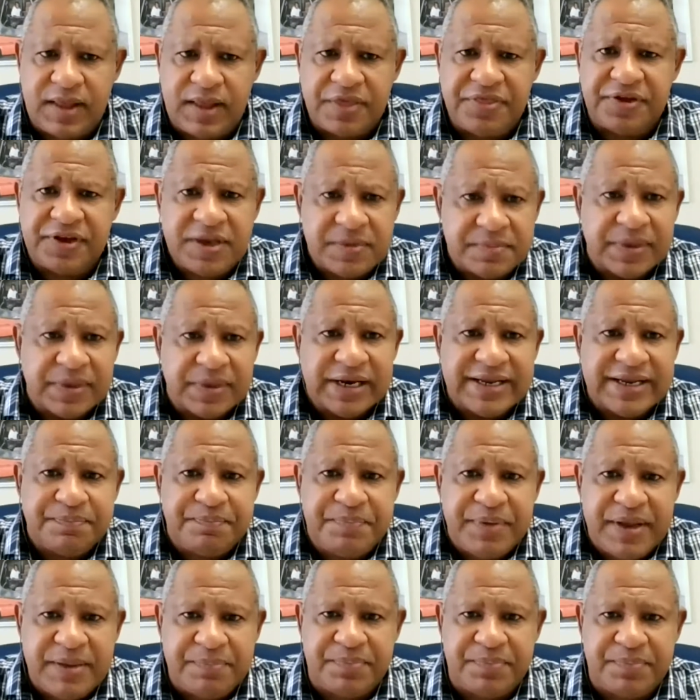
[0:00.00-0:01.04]
30 million
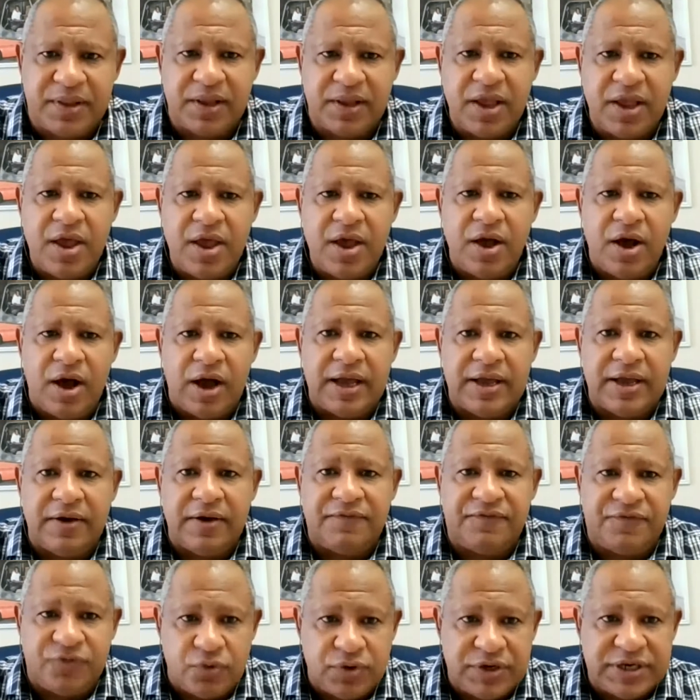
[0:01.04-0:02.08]
people are
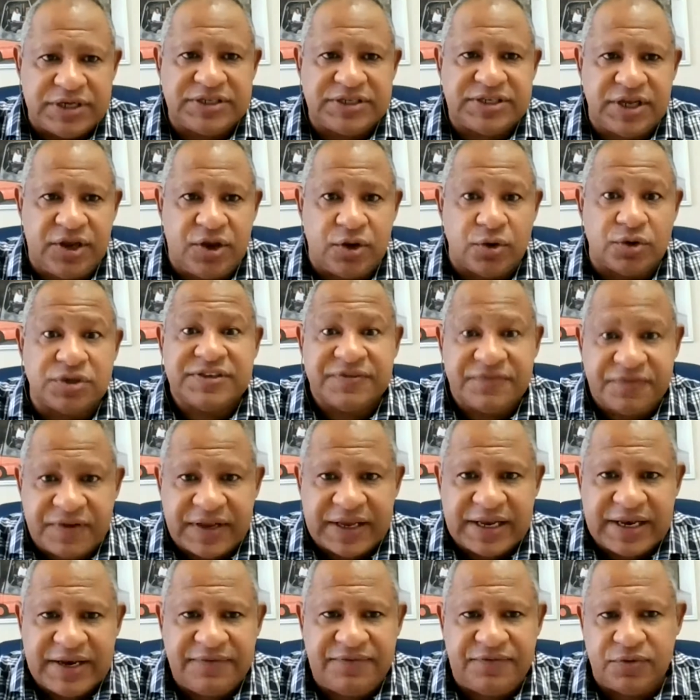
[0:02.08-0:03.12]
food insecure,
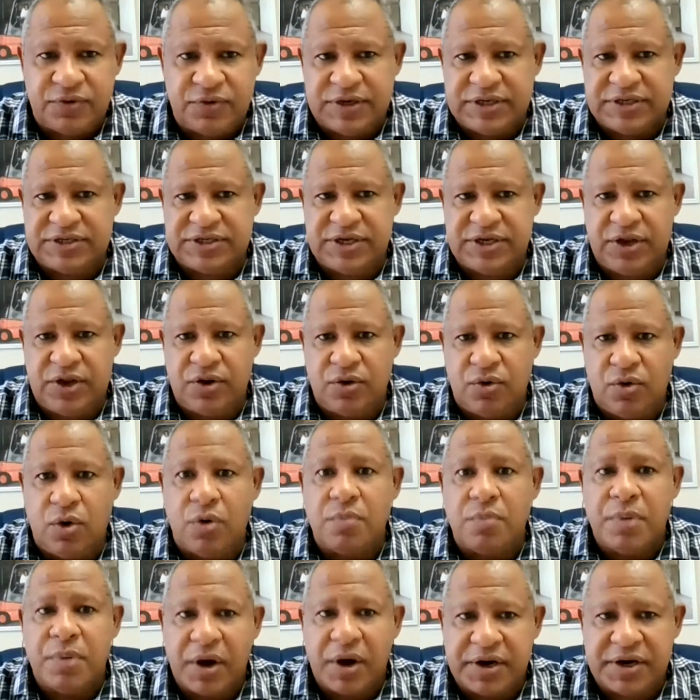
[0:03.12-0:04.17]
severely food insecure, or
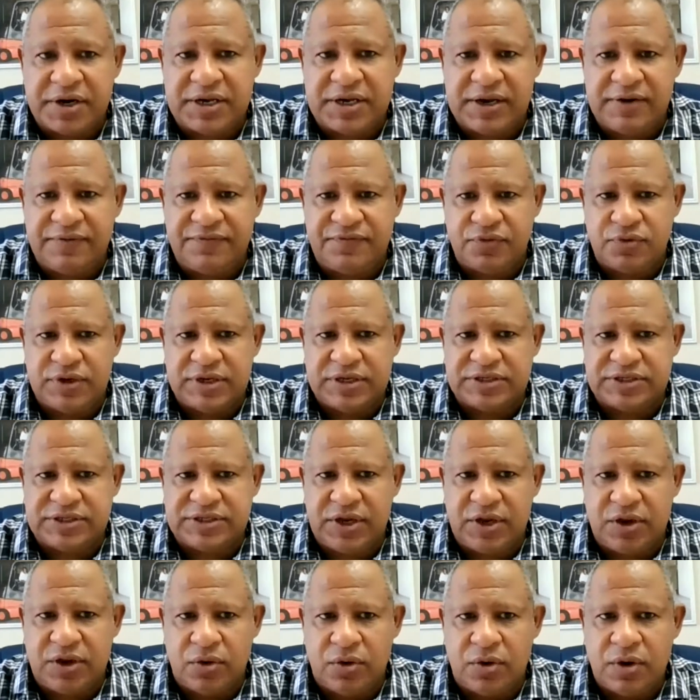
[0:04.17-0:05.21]
moderately food
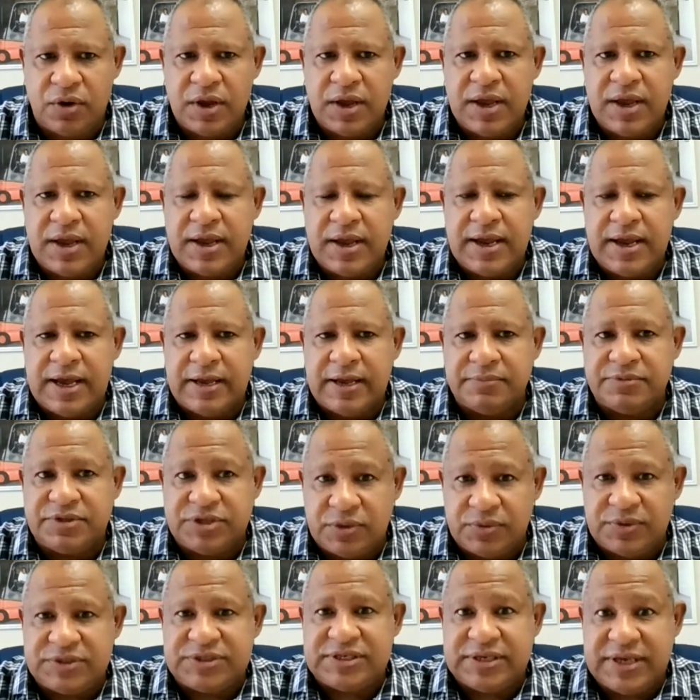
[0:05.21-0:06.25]
insecure.
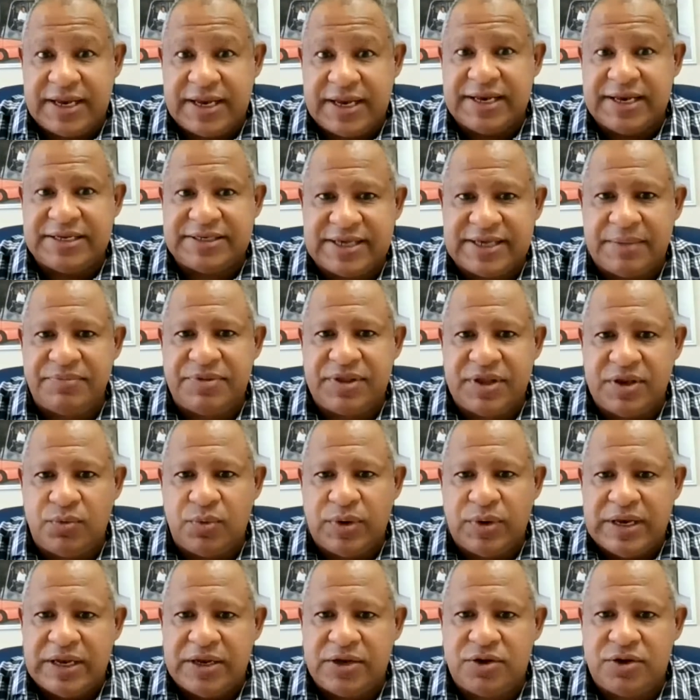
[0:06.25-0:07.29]
So it's really something
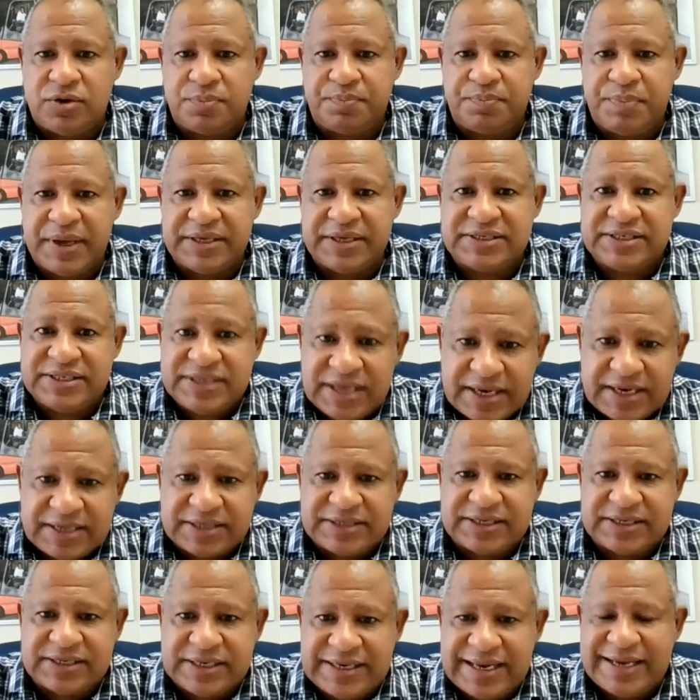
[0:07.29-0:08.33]
we need to pay
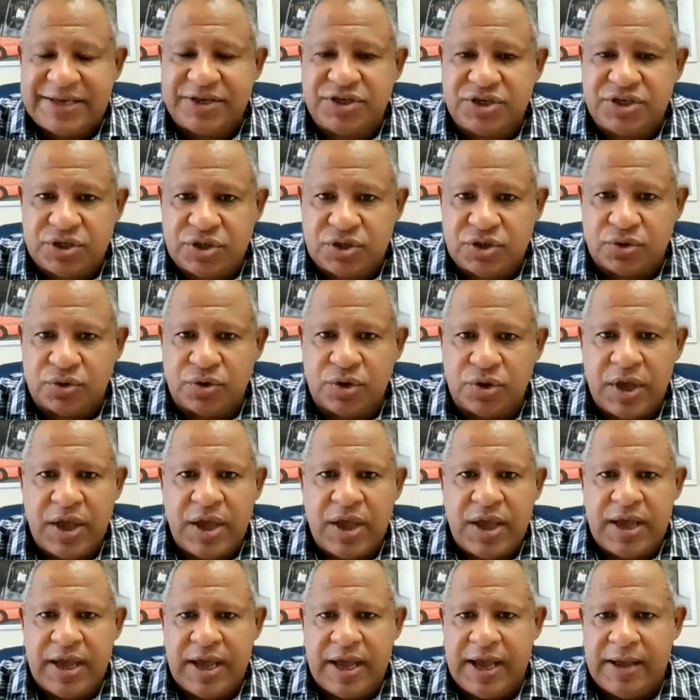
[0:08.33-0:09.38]
serious attention to
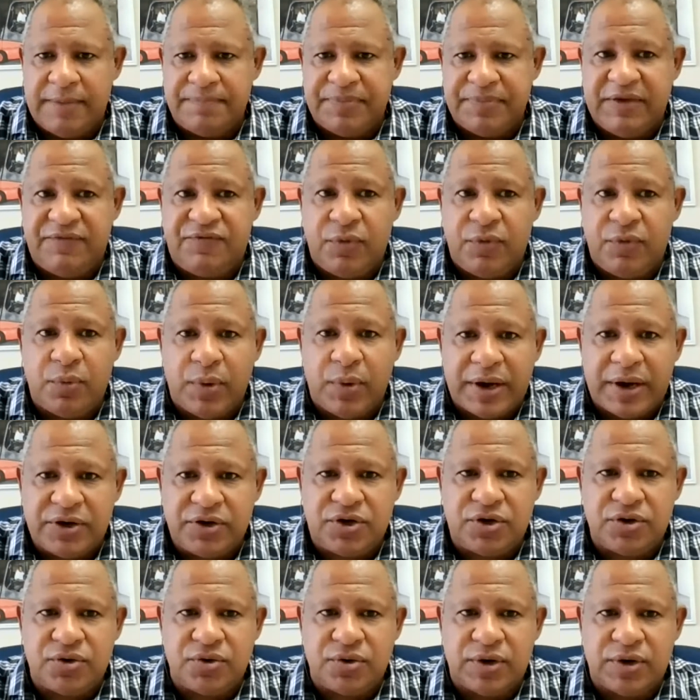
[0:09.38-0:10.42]
if we want
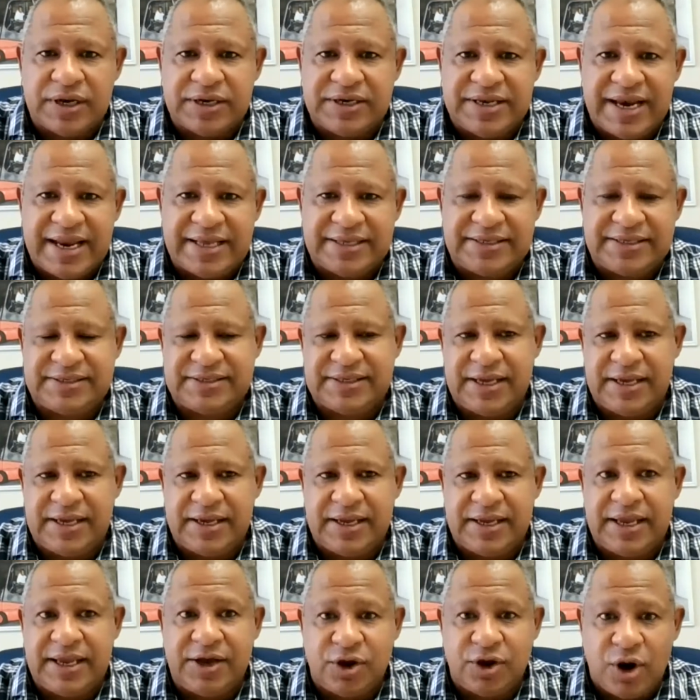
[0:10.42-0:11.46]
to address
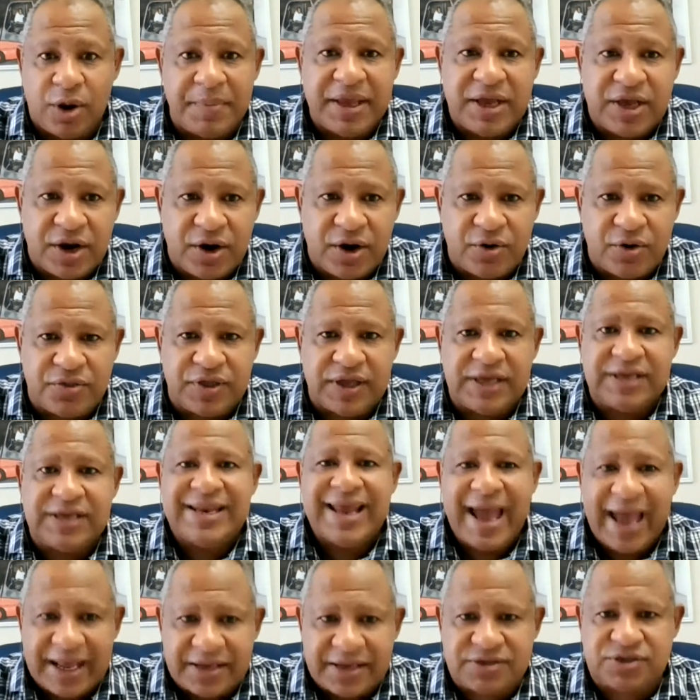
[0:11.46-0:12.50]
economic growth. It
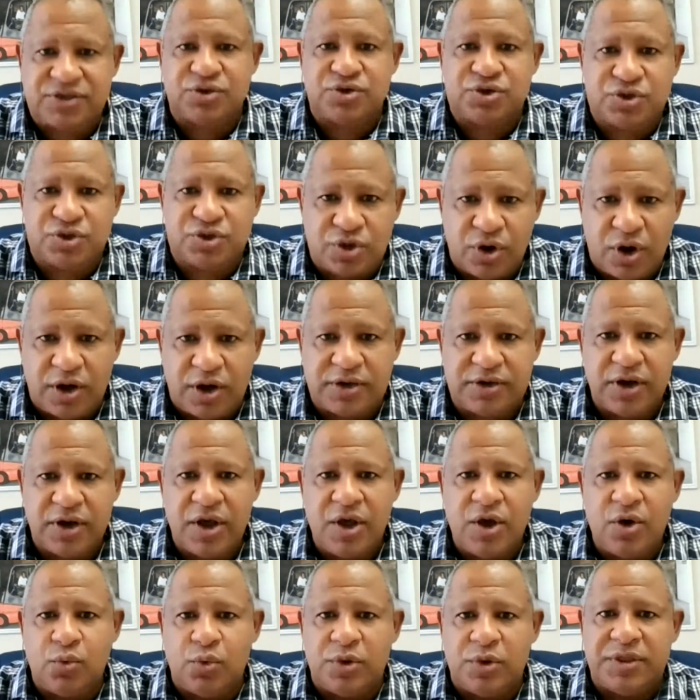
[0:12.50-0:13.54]
has to start
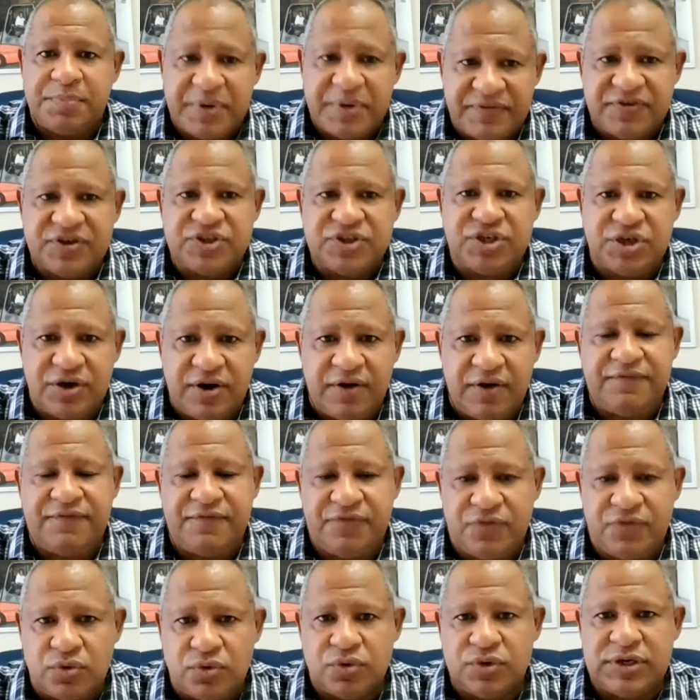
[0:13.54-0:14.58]
with the provision of
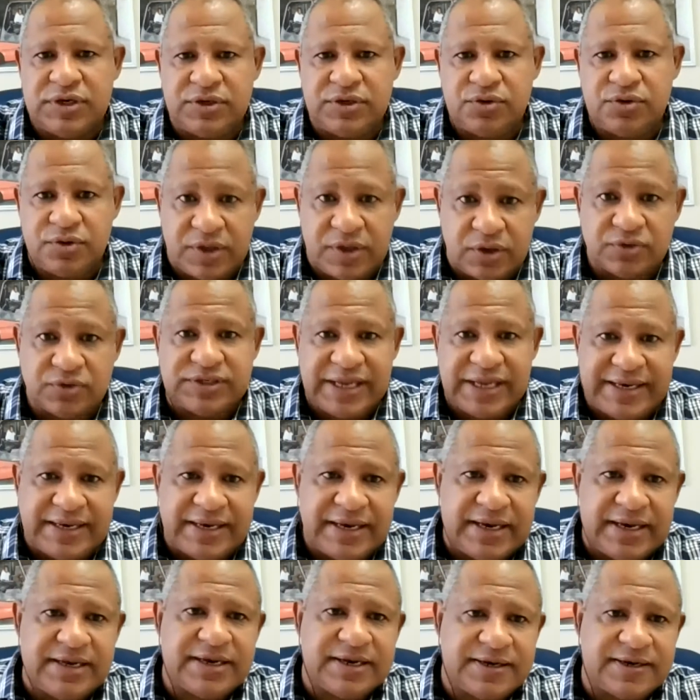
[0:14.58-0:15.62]
food to those that
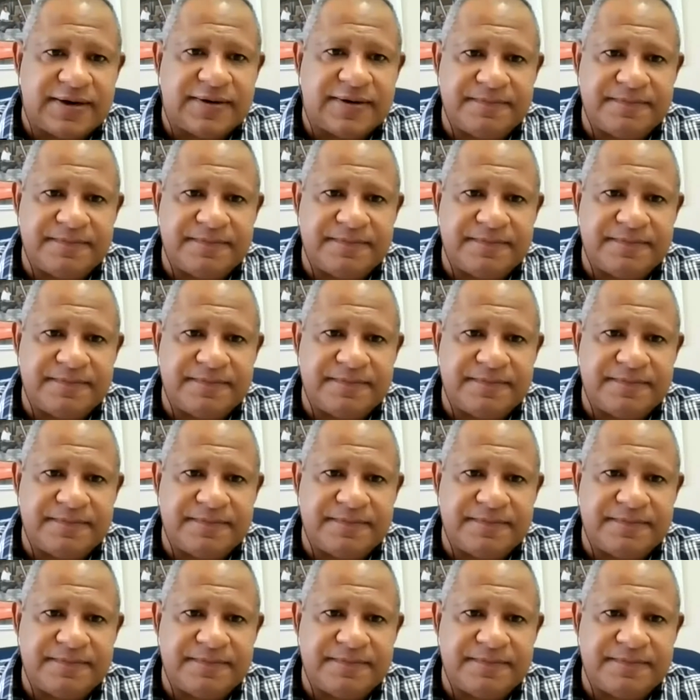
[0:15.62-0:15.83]
need it.